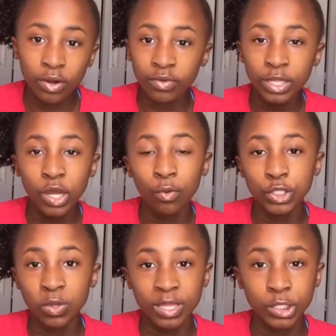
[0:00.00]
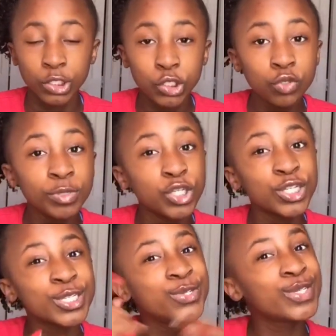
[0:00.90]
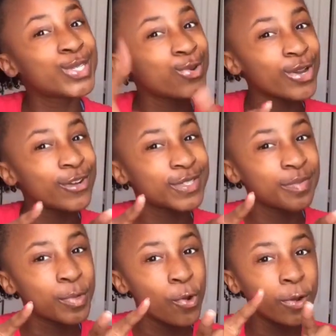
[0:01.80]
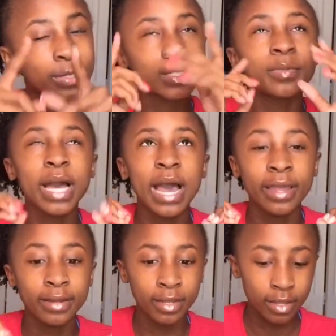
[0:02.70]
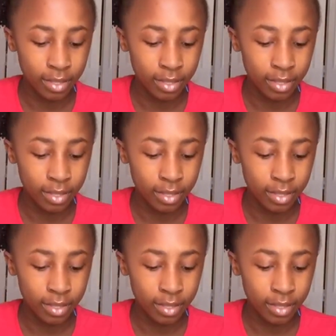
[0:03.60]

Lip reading: I don't really know what you like to do, but you can just do a tutorial of some kind.